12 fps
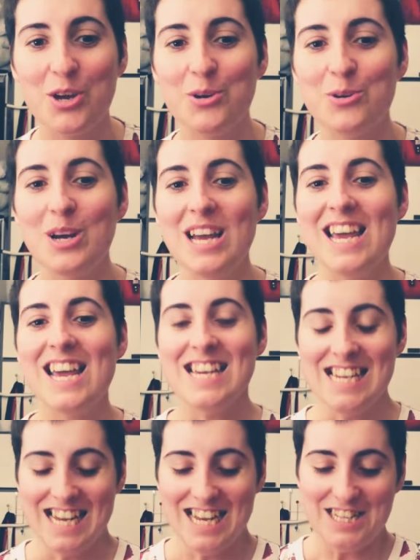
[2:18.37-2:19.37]
So
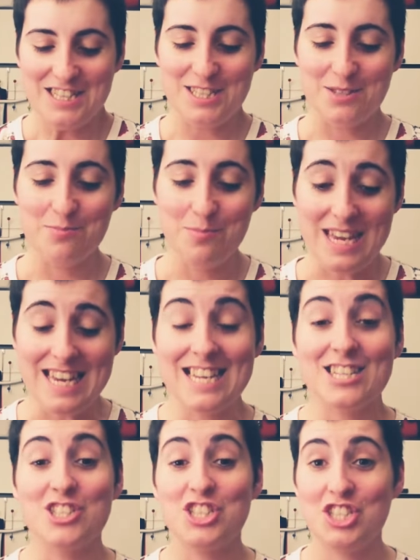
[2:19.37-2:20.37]
to
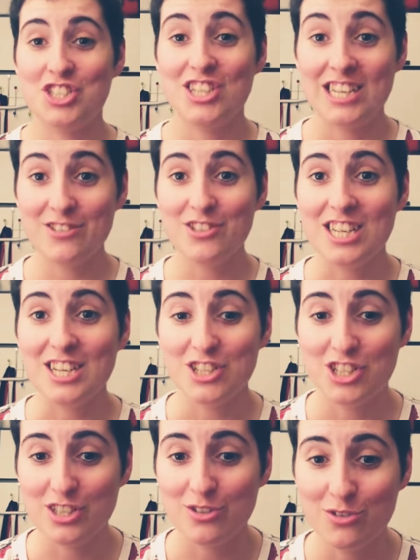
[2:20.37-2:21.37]
me,
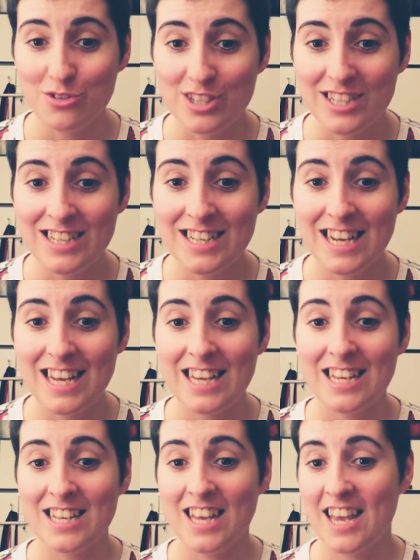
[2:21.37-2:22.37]
shielding children,
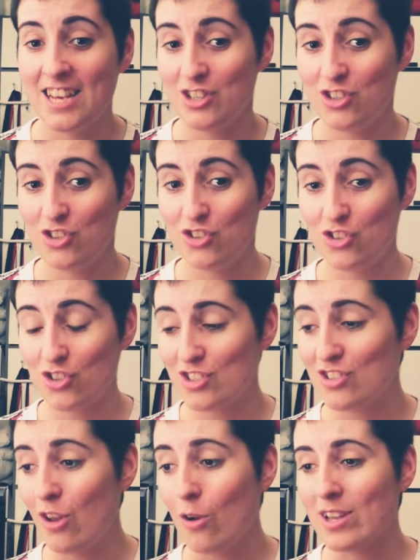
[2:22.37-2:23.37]
it's
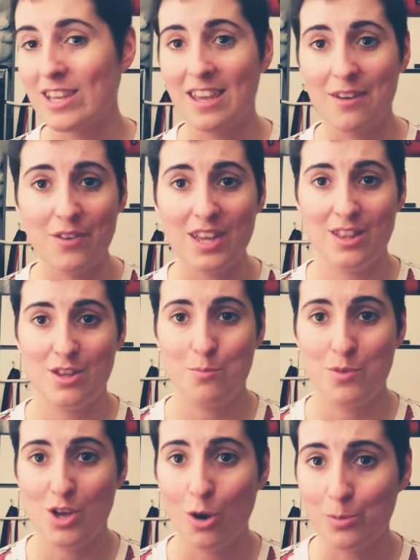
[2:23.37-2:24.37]
just not giving
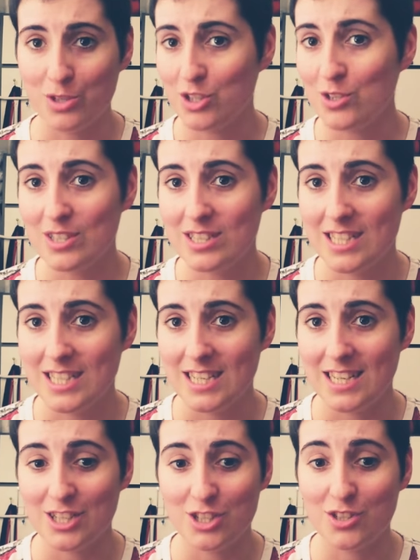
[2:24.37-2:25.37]
them the
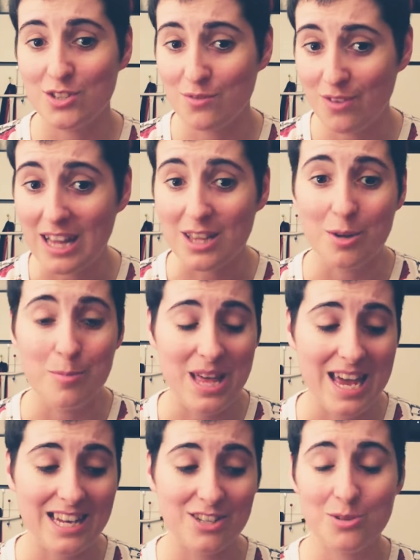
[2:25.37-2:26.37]
opportunity to develop
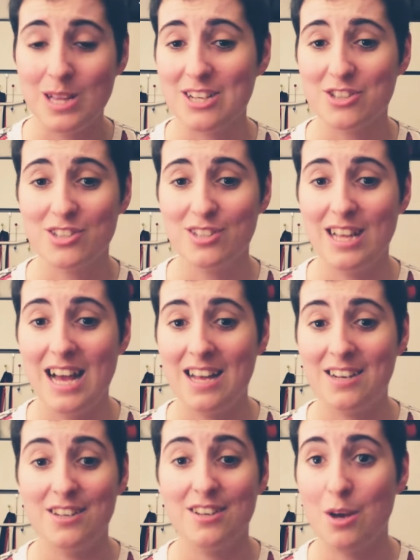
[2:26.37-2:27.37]
their intellectual
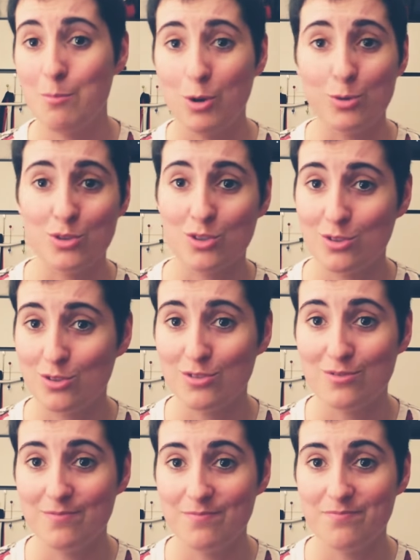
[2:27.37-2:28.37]
and
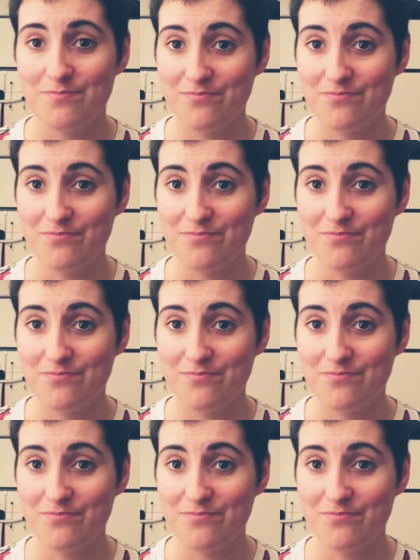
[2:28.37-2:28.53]
emotional